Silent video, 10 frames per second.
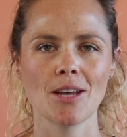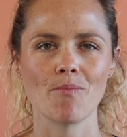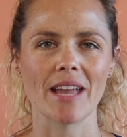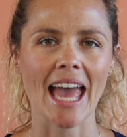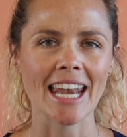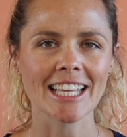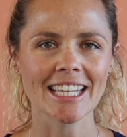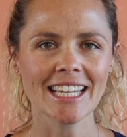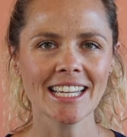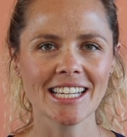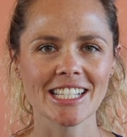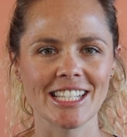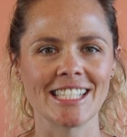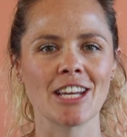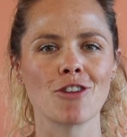Mechanically,
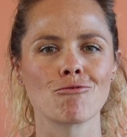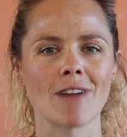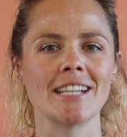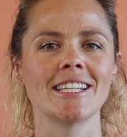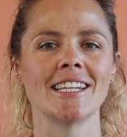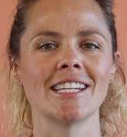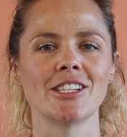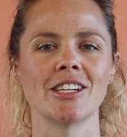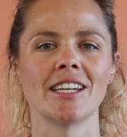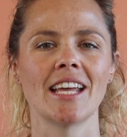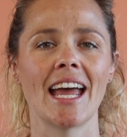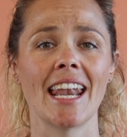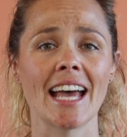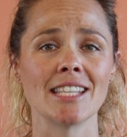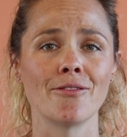she's in great condition and
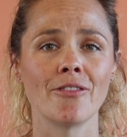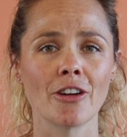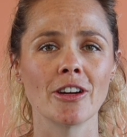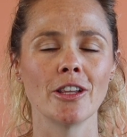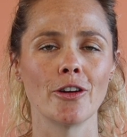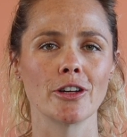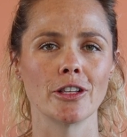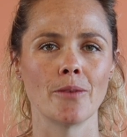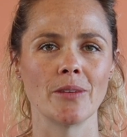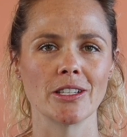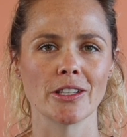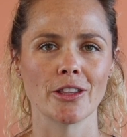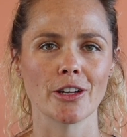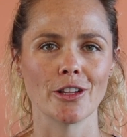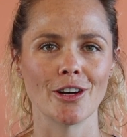has very low kilometres on the
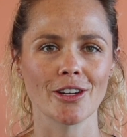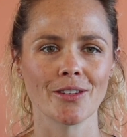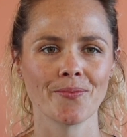clock.